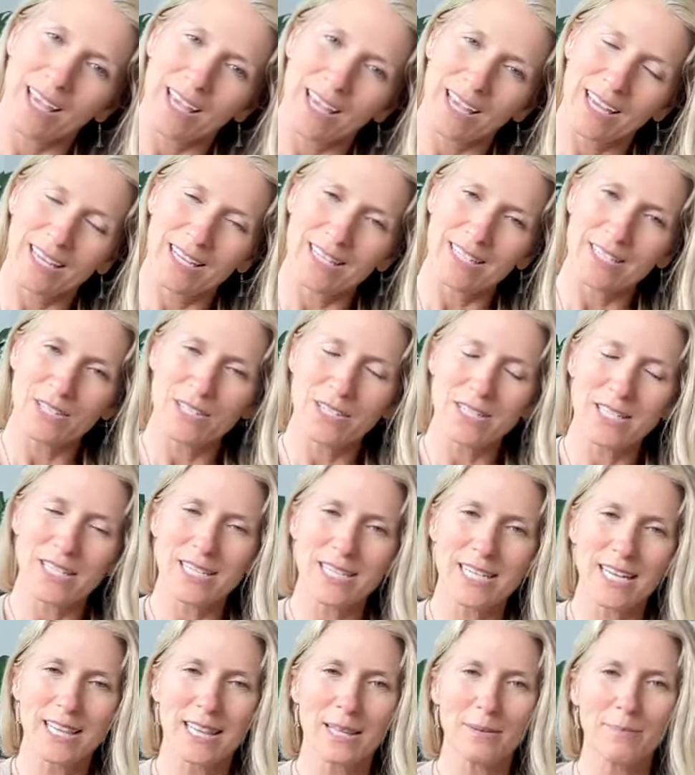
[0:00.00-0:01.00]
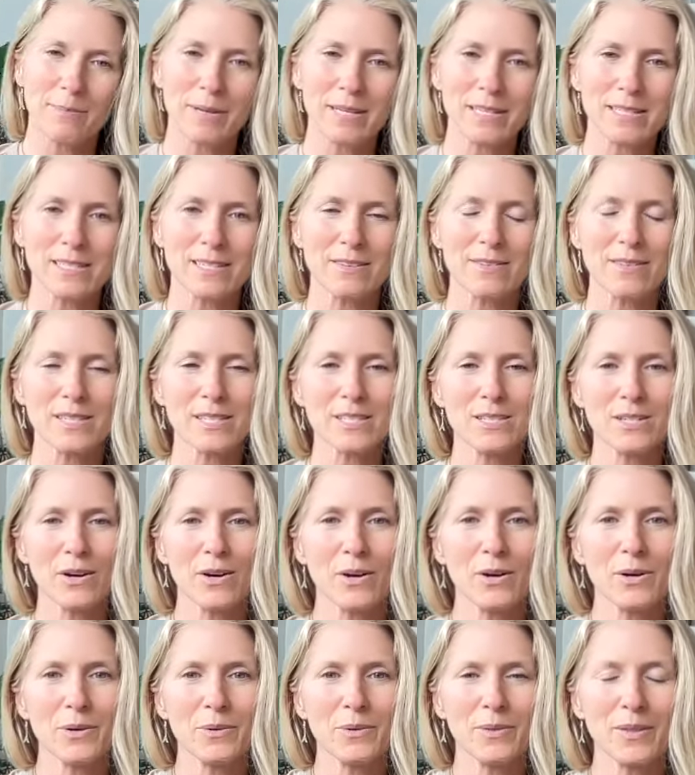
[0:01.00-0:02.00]
and just at the base of the
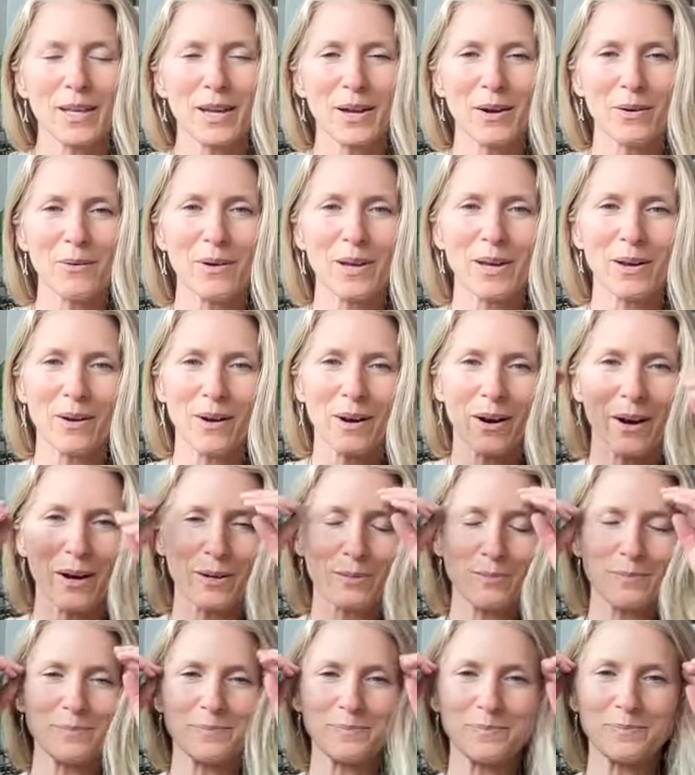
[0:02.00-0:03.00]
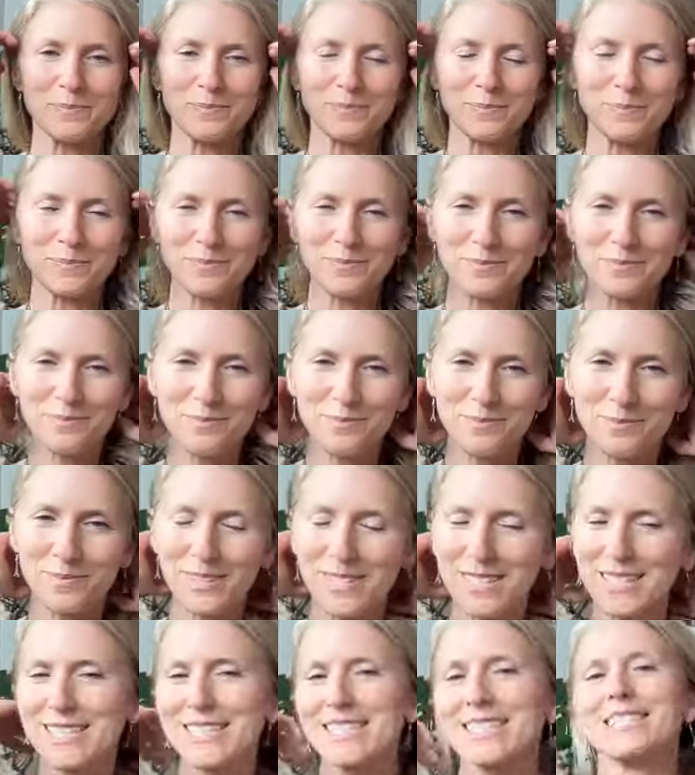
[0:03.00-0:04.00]
skull. There we are.
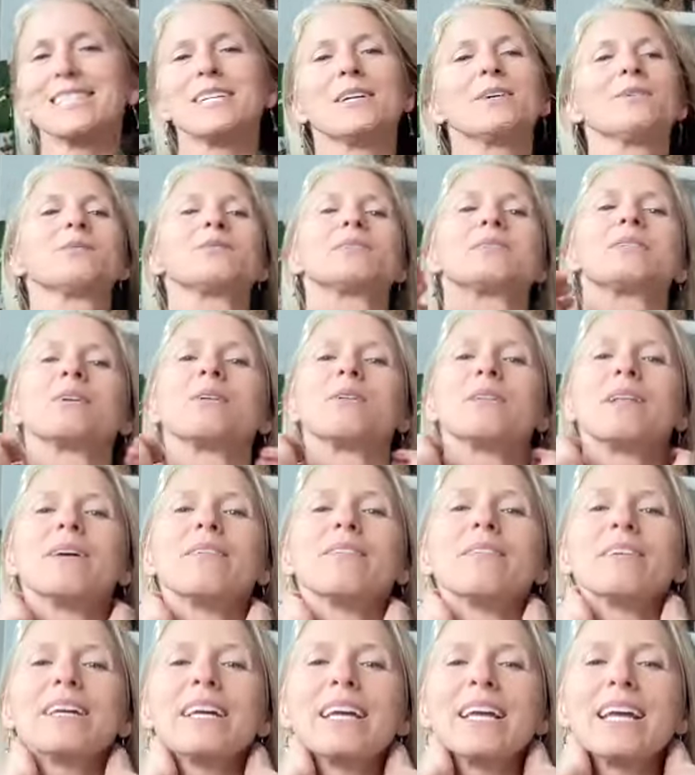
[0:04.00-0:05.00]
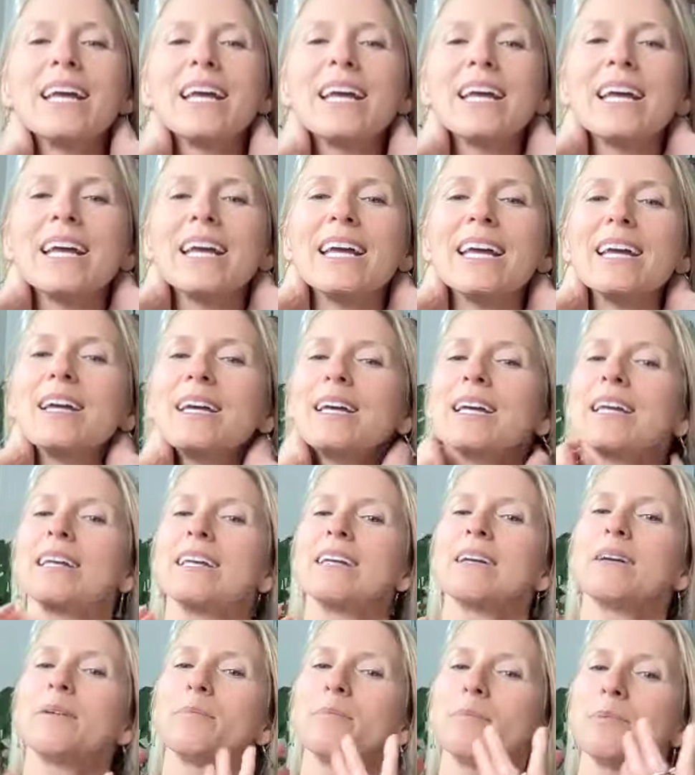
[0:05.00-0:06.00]
So lovely.
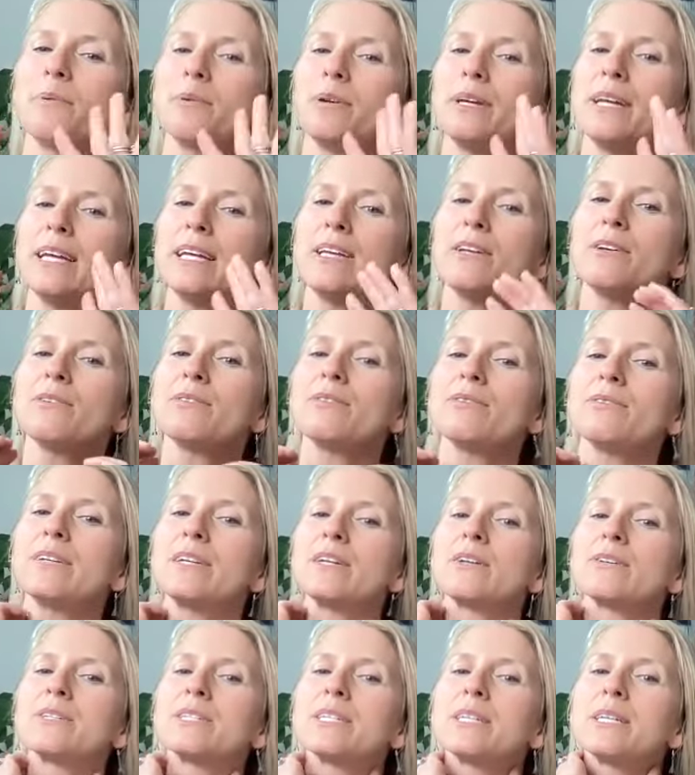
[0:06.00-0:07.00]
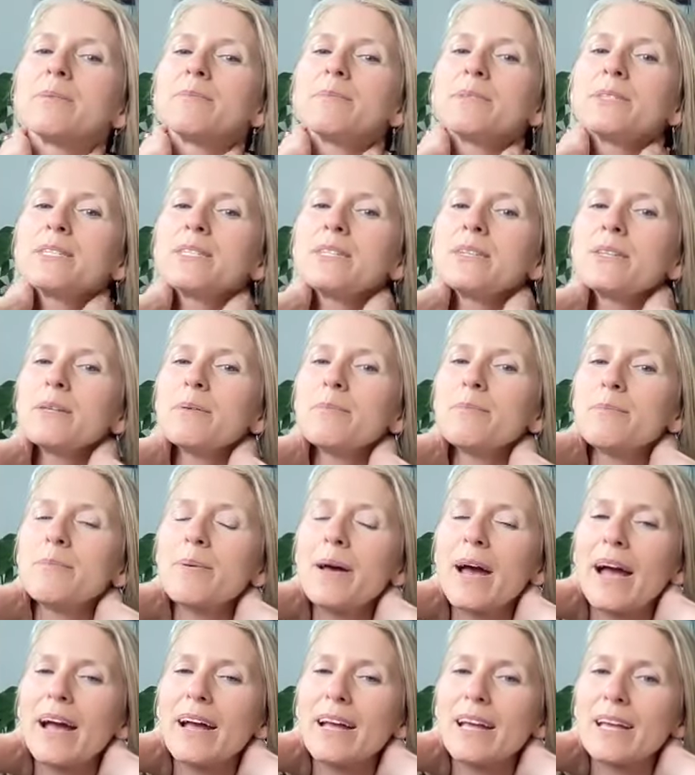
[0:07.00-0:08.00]
Bring your fingertips to the
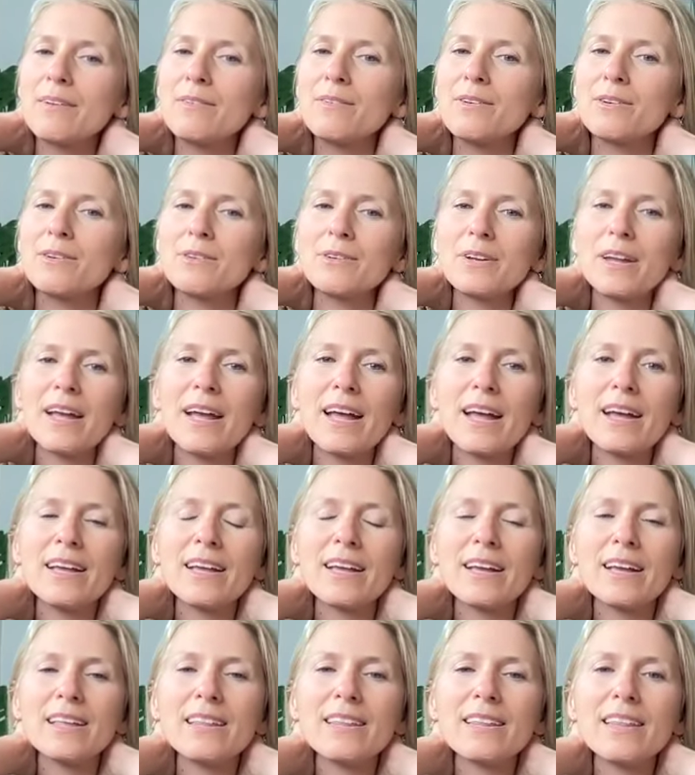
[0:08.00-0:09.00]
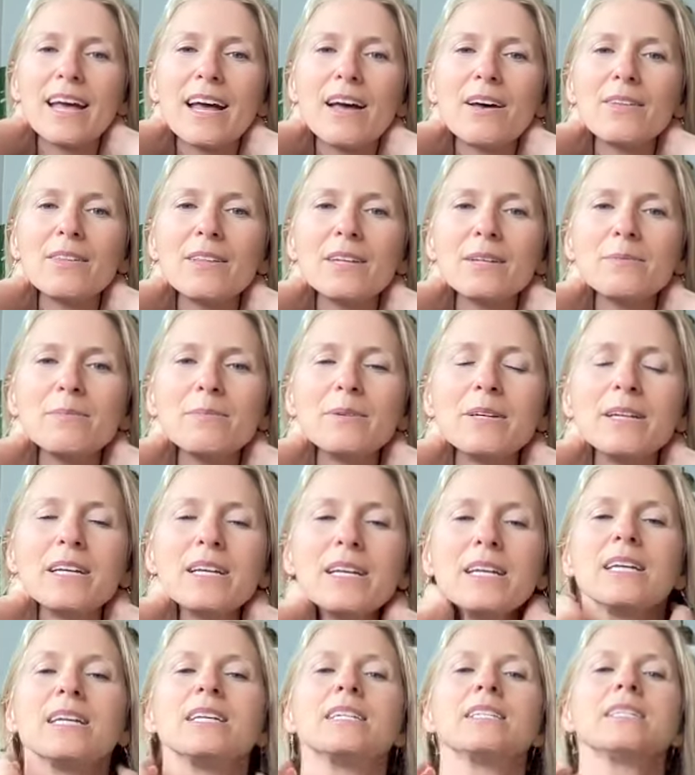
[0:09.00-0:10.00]
back of your neck. Allow them
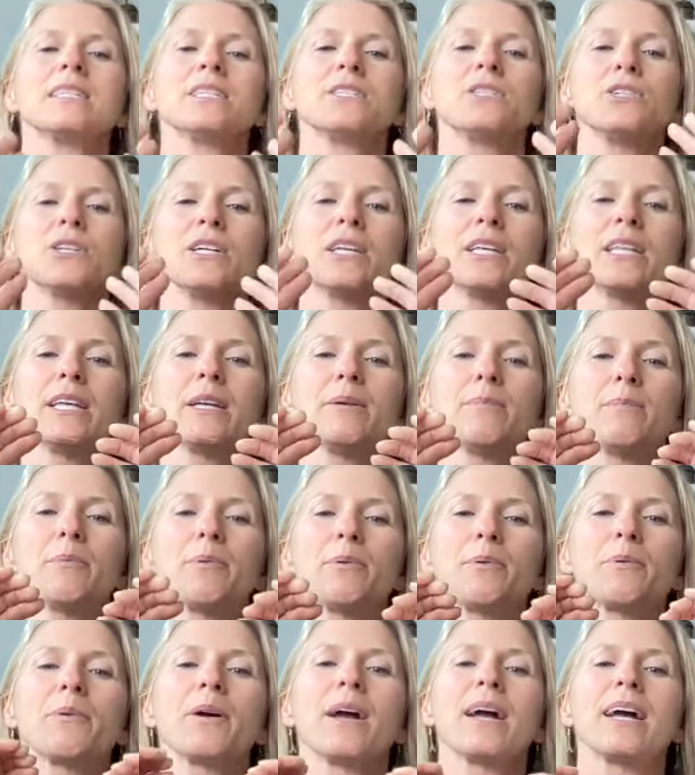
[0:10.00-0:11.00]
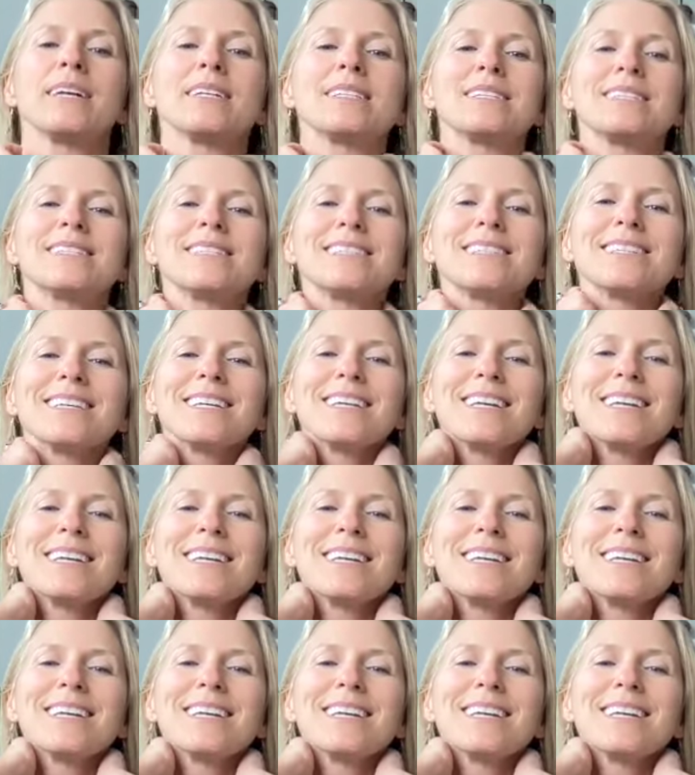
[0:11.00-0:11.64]
to gently press